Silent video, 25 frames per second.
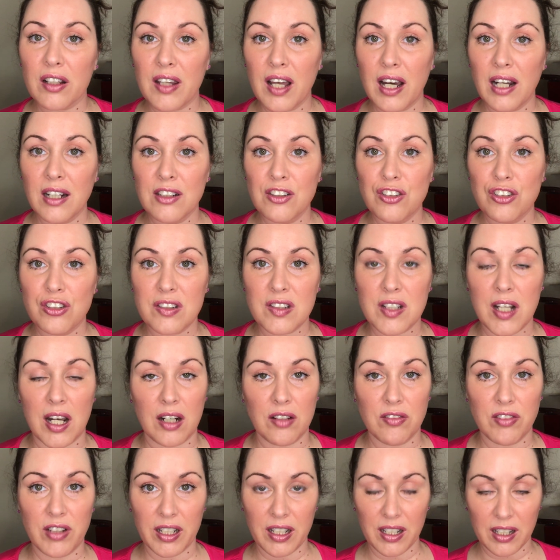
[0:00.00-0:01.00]
That is just kind
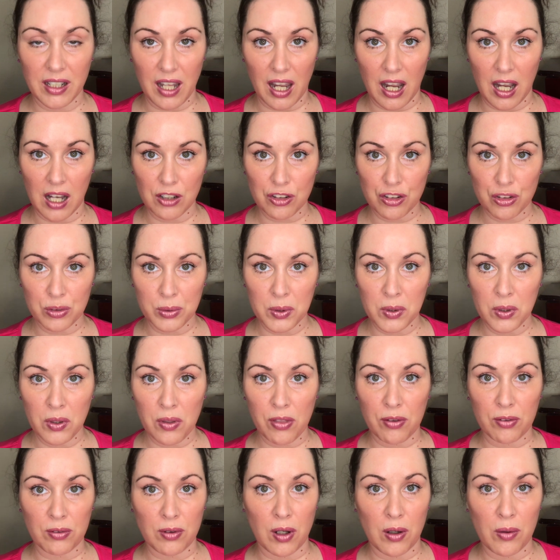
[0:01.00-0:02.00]
of like a casual
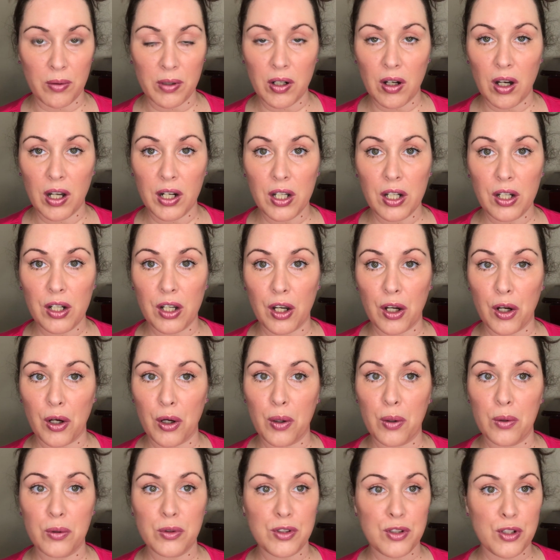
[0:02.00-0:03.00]
throw it on and
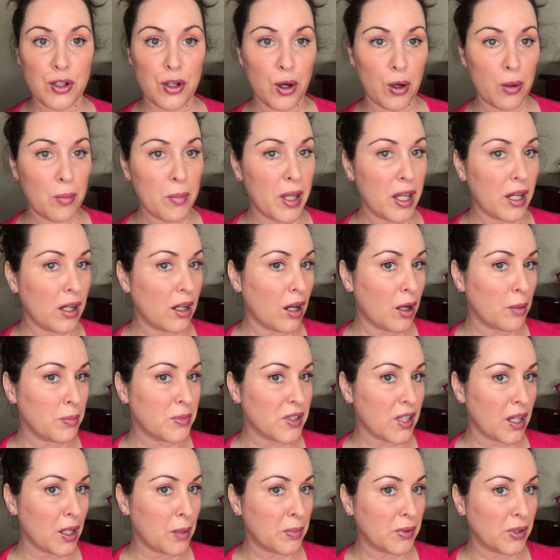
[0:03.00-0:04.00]
go, no makeup
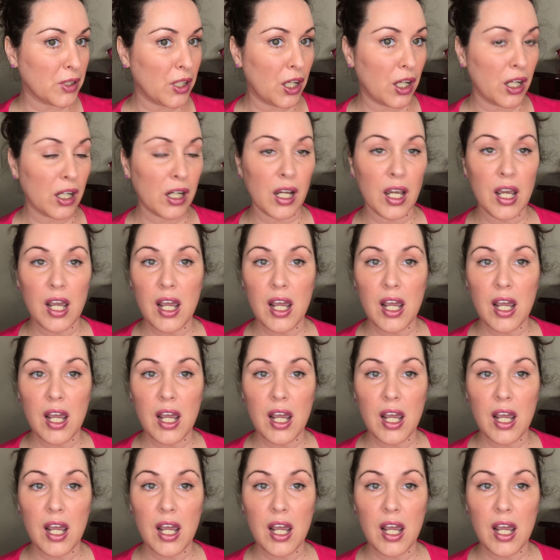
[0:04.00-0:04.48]
type look.